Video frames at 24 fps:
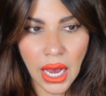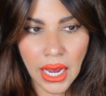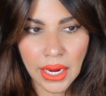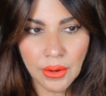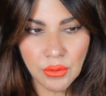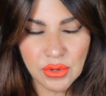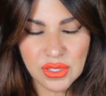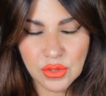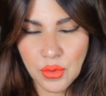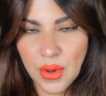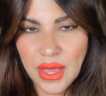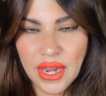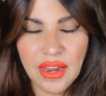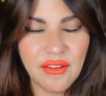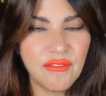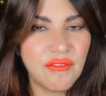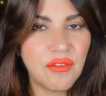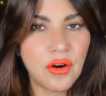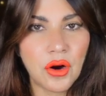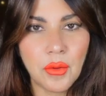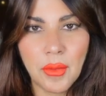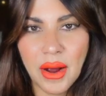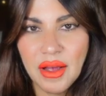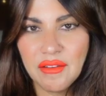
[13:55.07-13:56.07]
was waiting
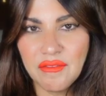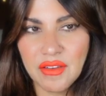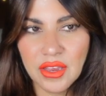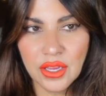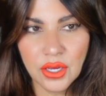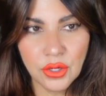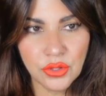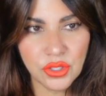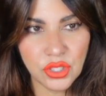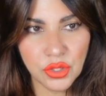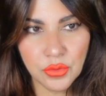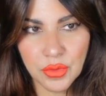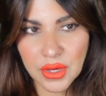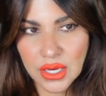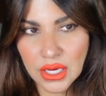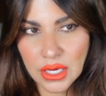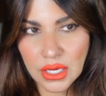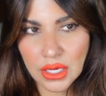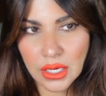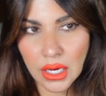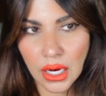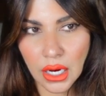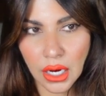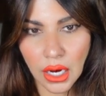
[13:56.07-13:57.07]
for my video to
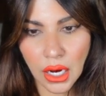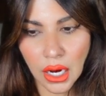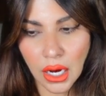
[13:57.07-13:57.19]
be